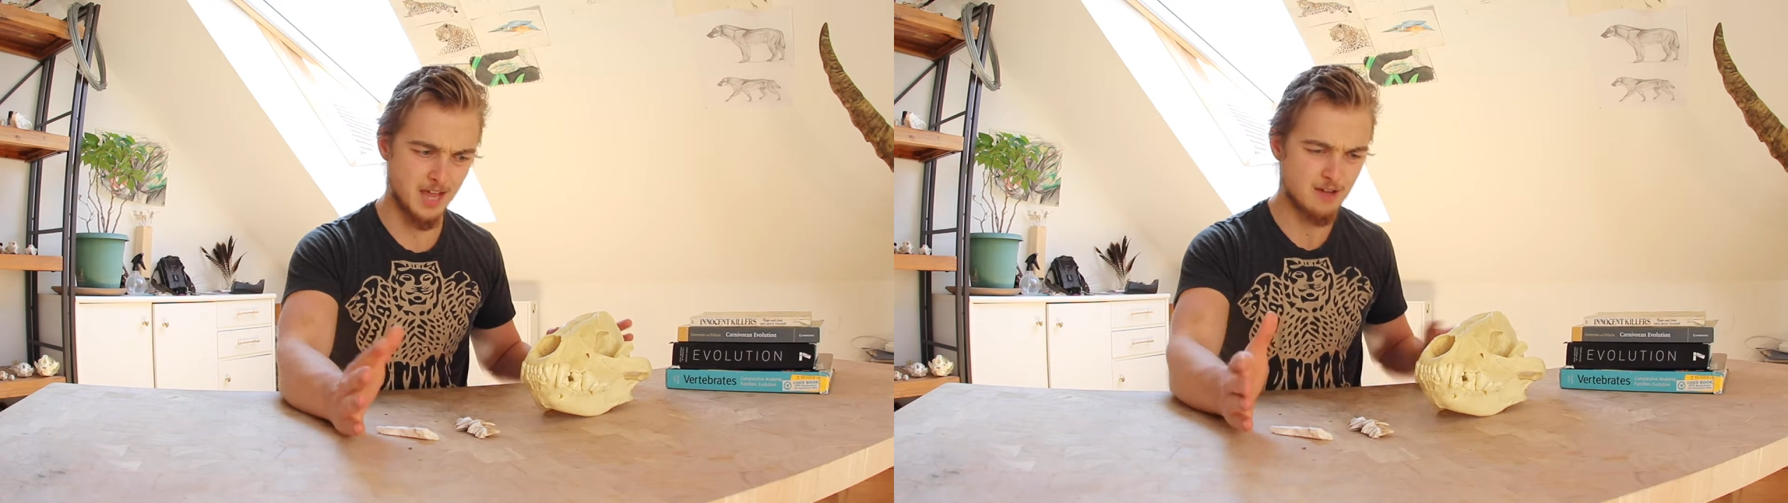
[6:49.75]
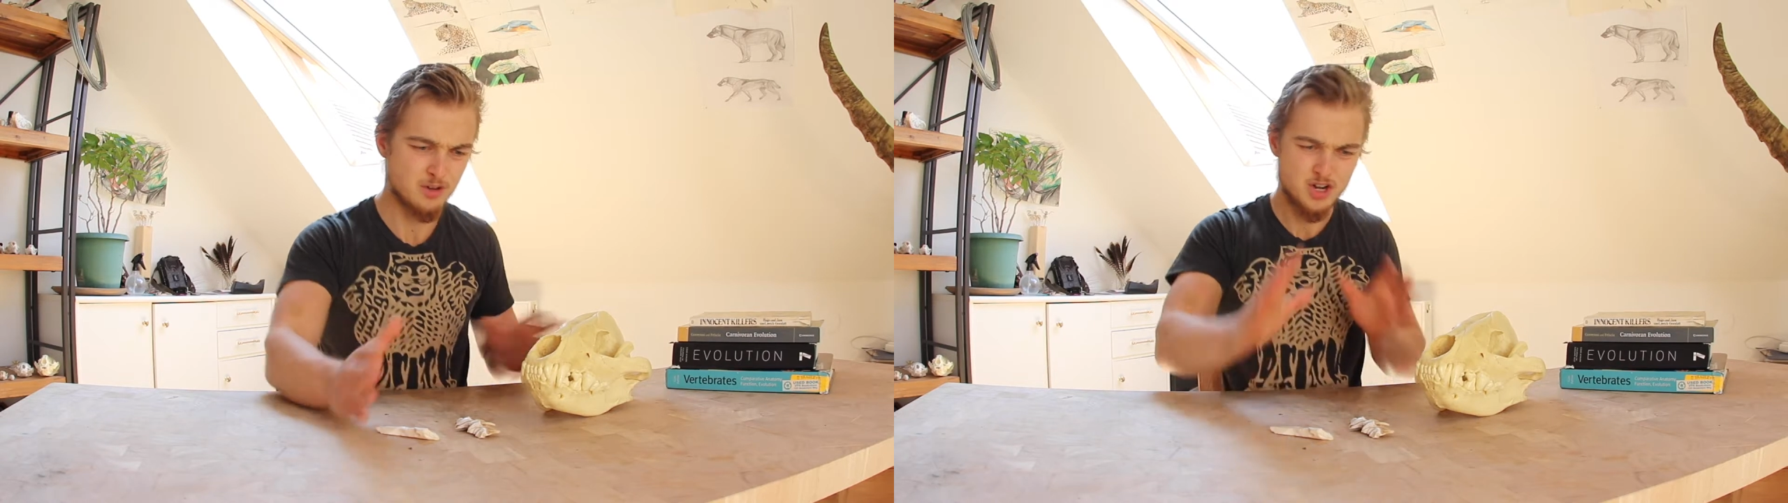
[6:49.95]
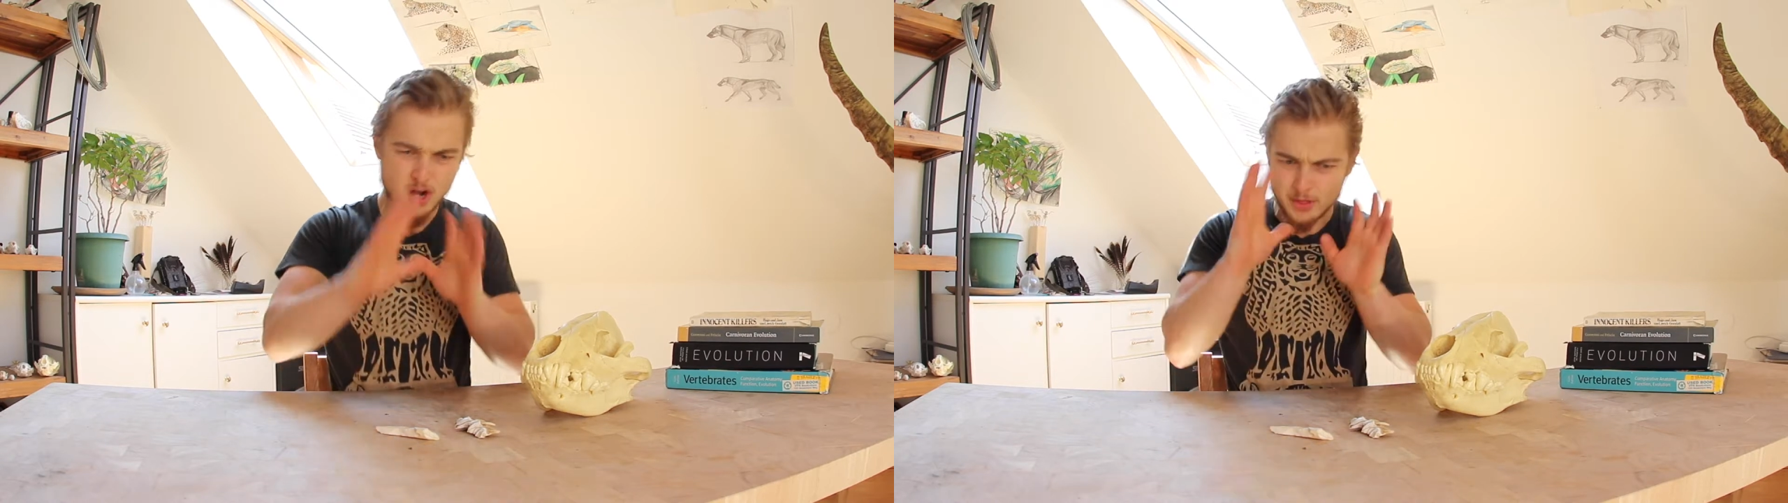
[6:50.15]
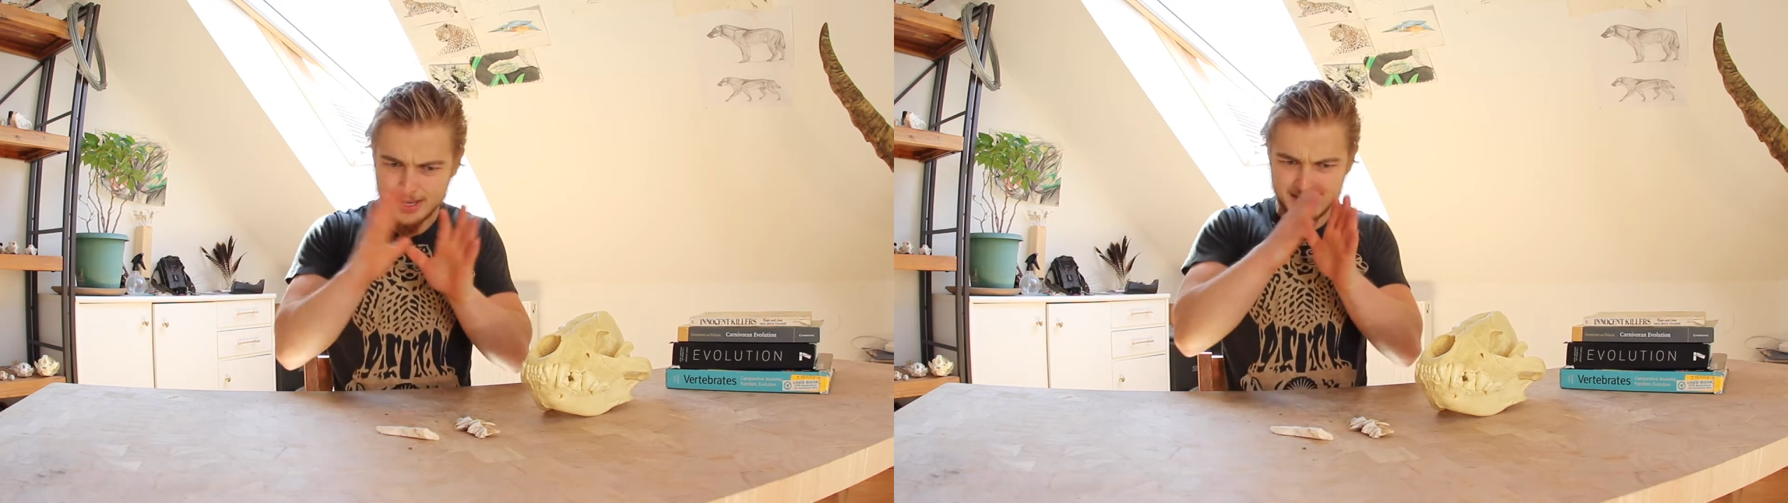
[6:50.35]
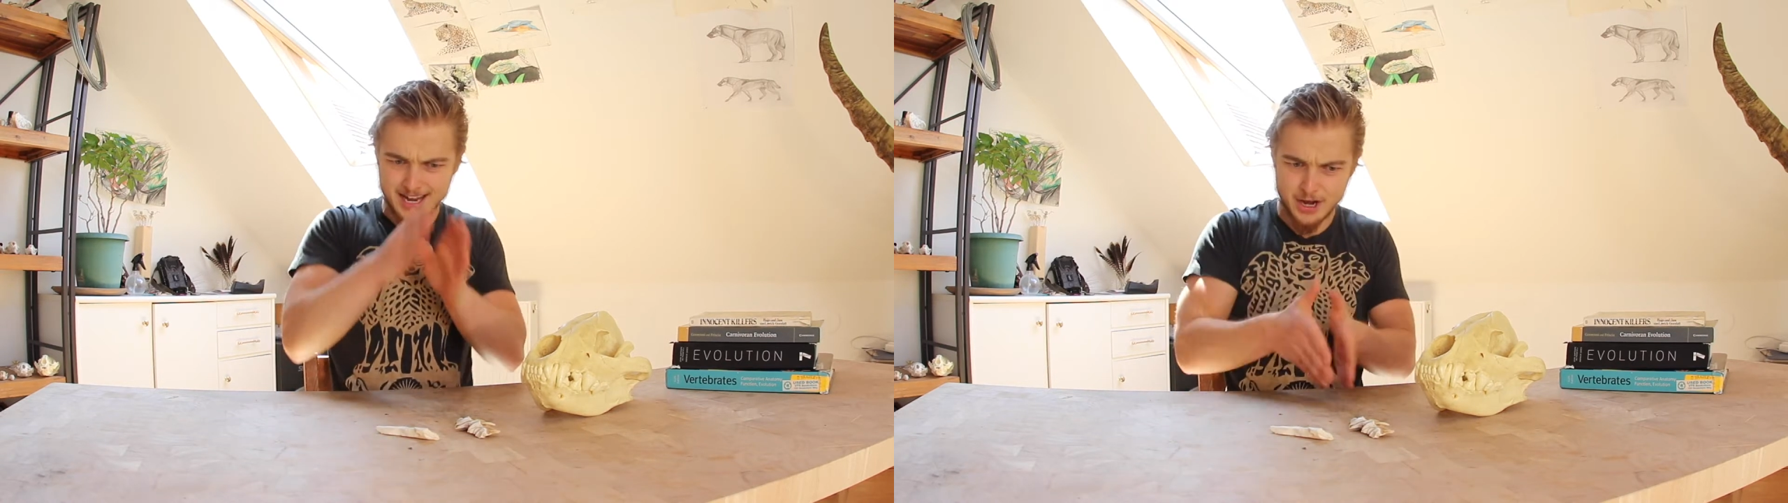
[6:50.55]
have another
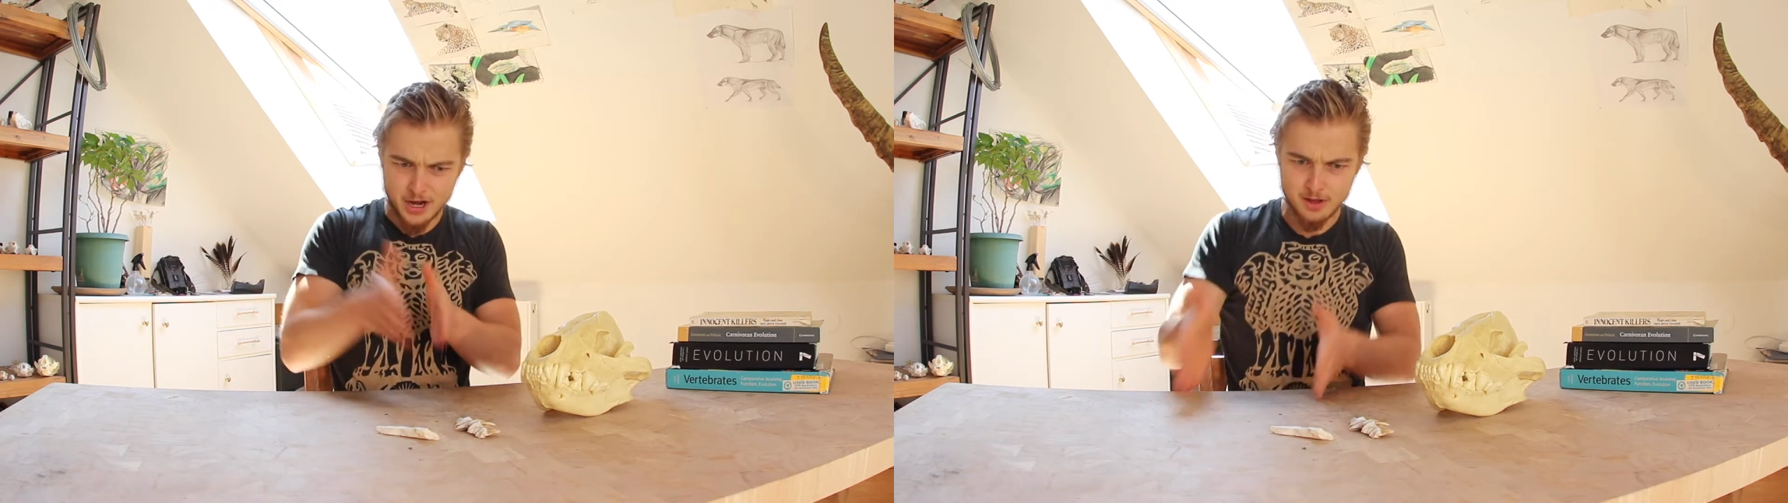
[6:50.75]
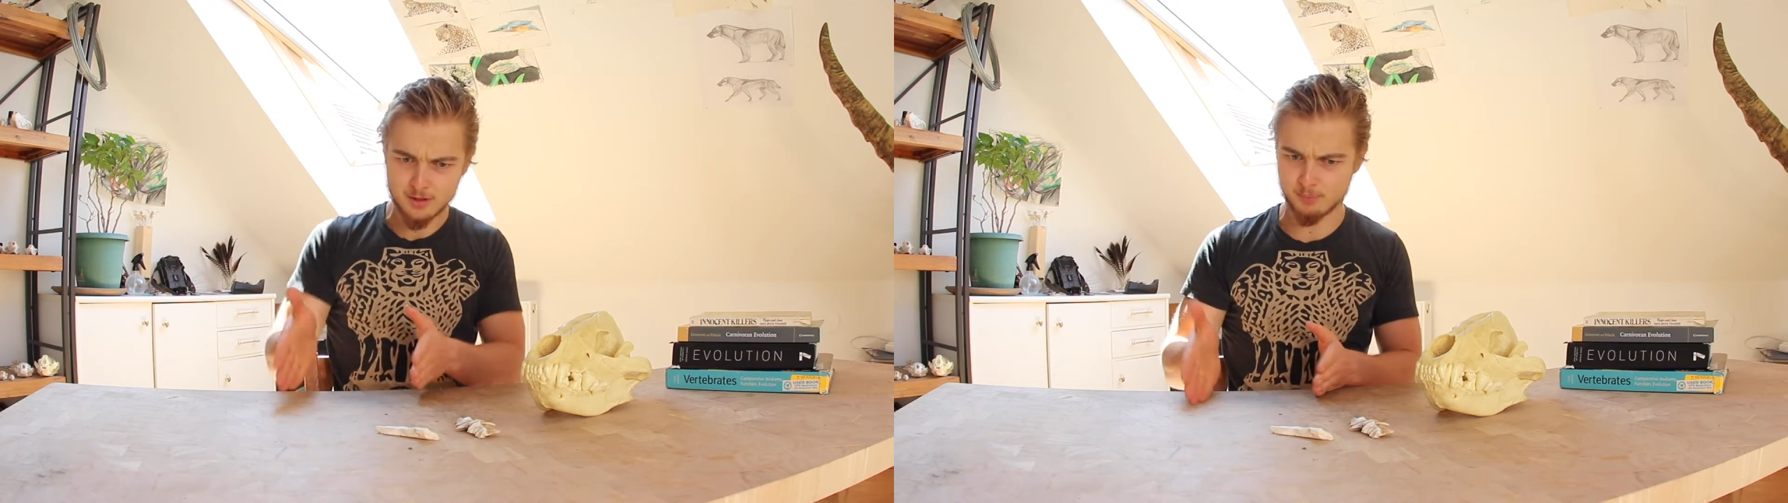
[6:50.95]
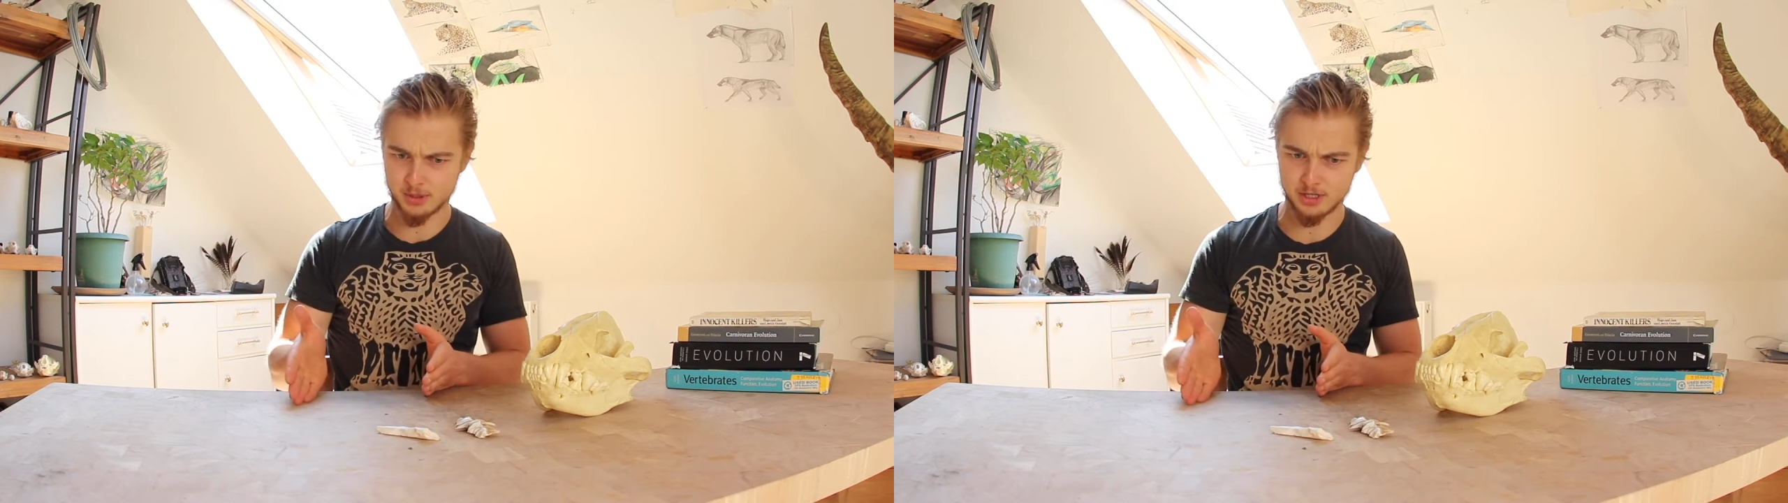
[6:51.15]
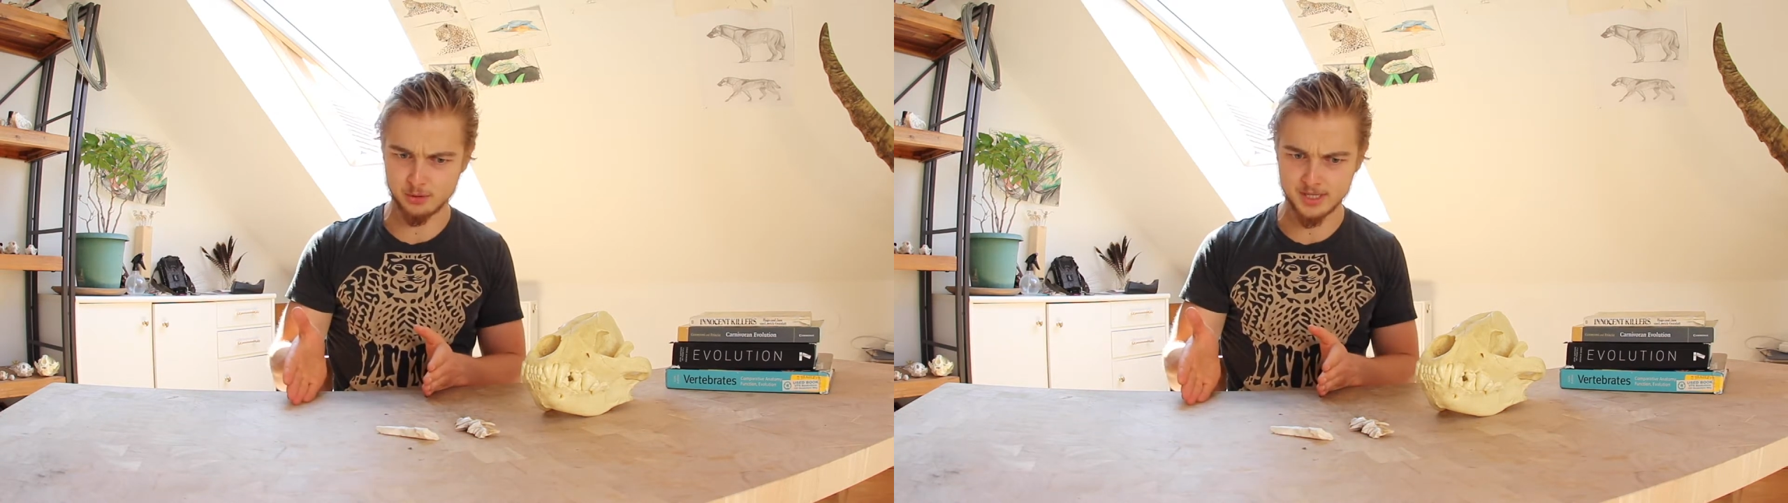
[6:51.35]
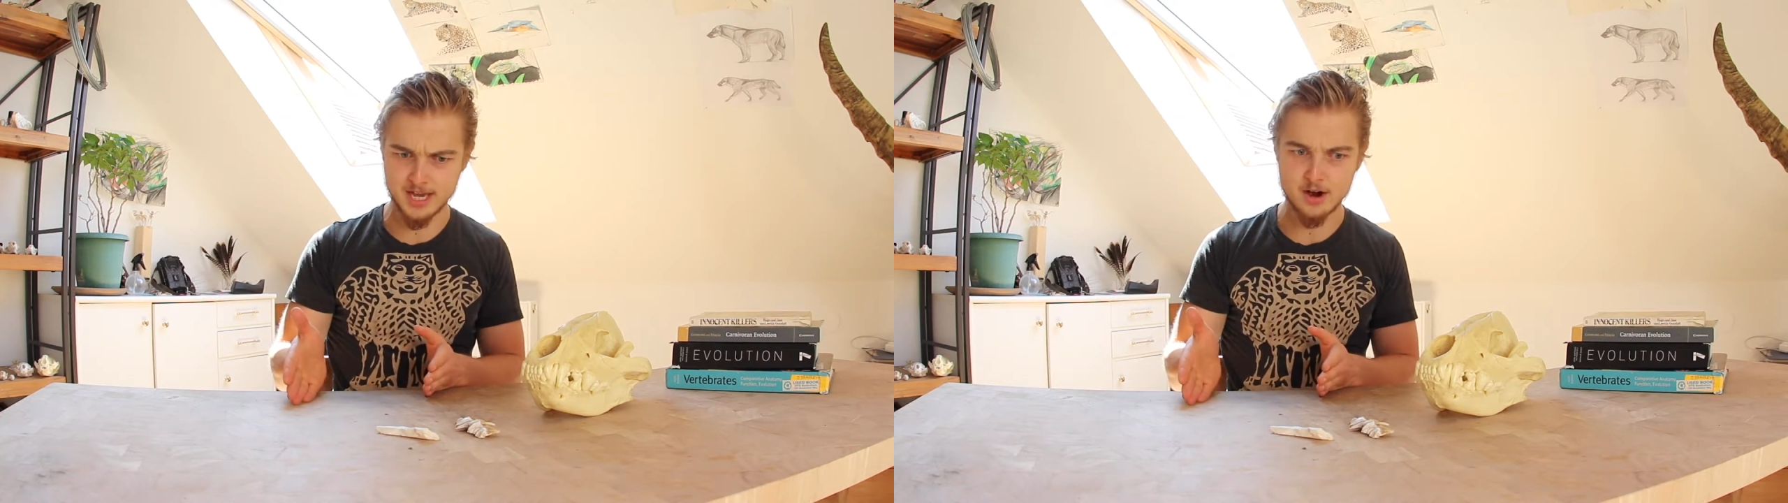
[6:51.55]
yet another
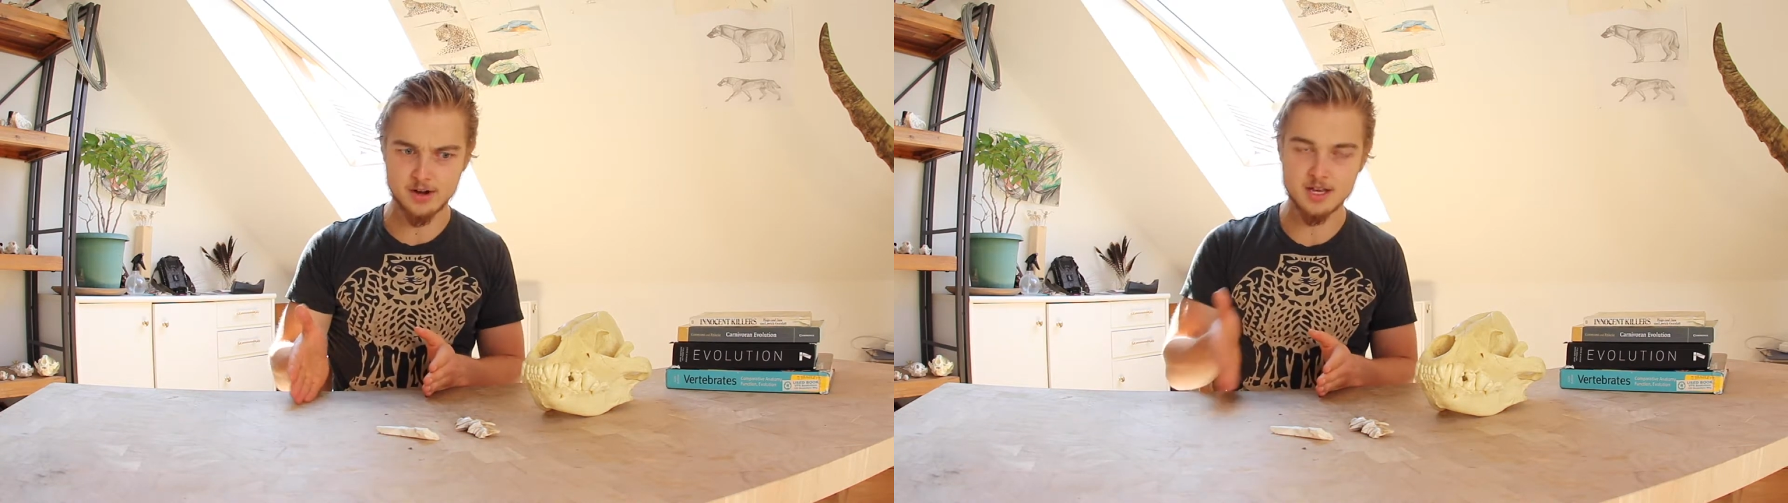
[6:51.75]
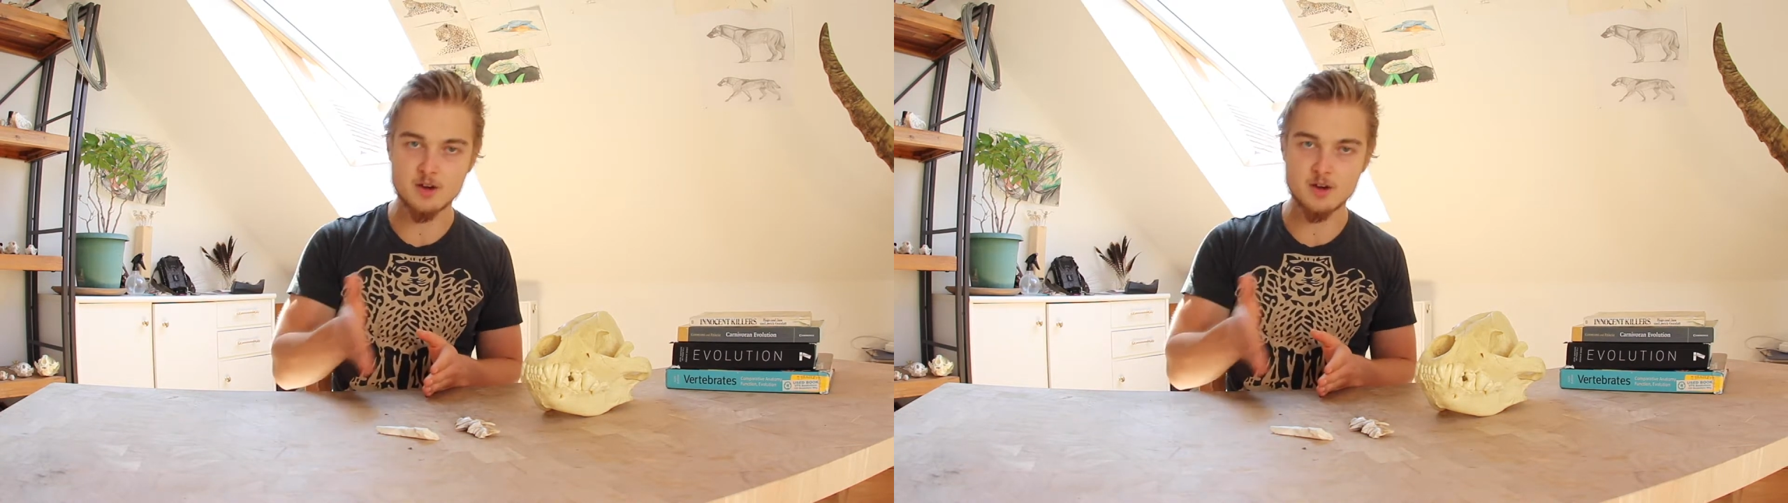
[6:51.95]
peculiarity